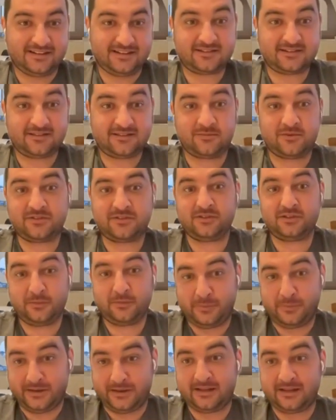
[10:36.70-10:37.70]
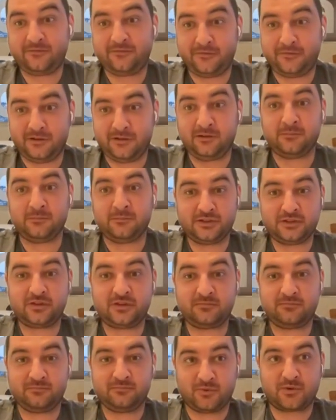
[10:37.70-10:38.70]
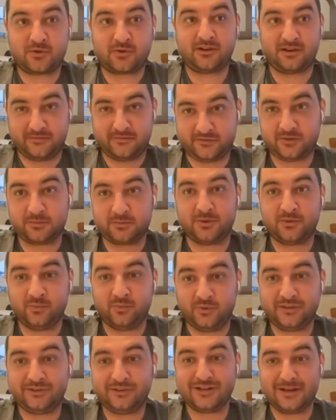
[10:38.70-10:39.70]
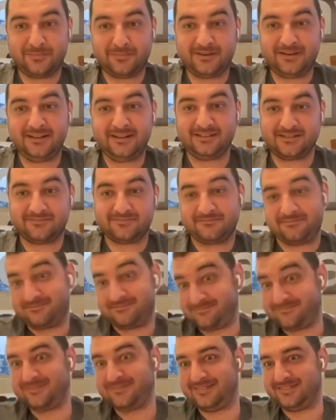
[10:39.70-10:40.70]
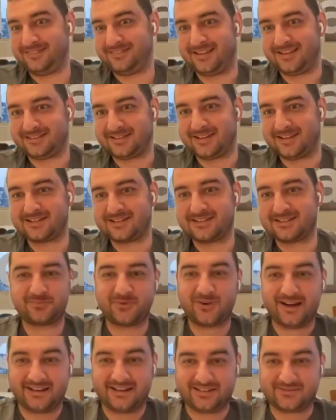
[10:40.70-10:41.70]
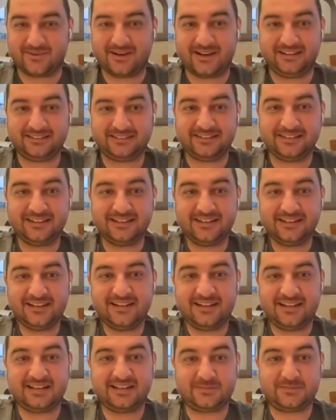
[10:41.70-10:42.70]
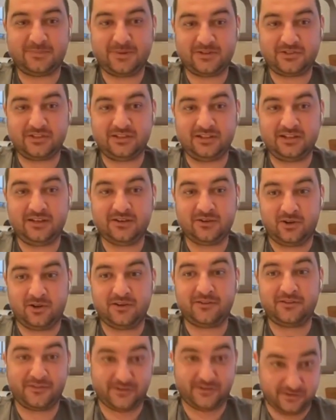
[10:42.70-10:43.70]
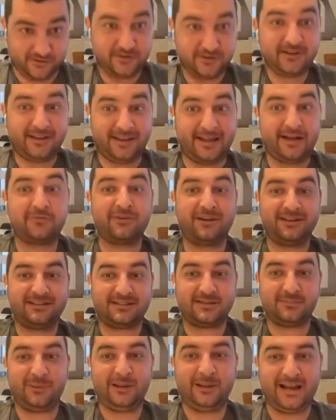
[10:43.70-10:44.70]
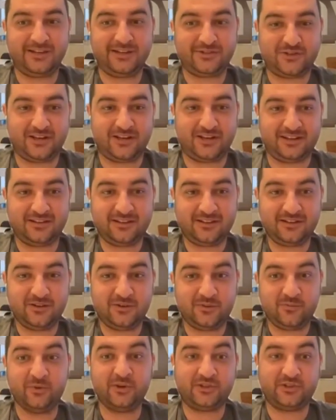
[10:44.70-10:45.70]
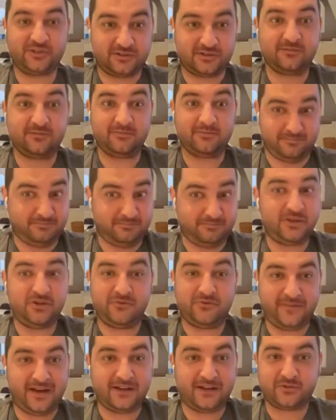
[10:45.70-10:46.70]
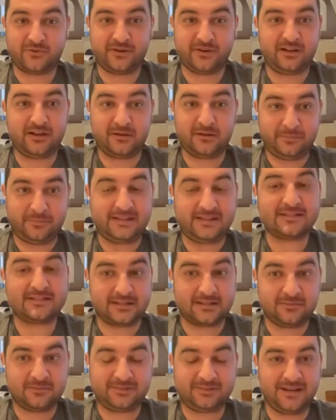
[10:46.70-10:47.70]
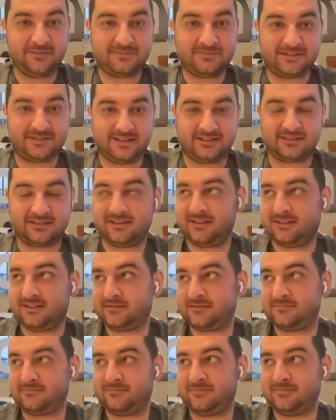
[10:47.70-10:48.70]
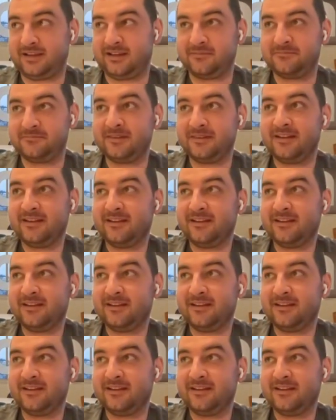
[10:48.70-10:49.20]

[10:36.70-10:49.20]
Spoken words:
customers in Japan feel much more comfortable with Japanese. That's not a surprise, right? And especially all of their aggregate supply chain, which manufacturing companies sometimes it's like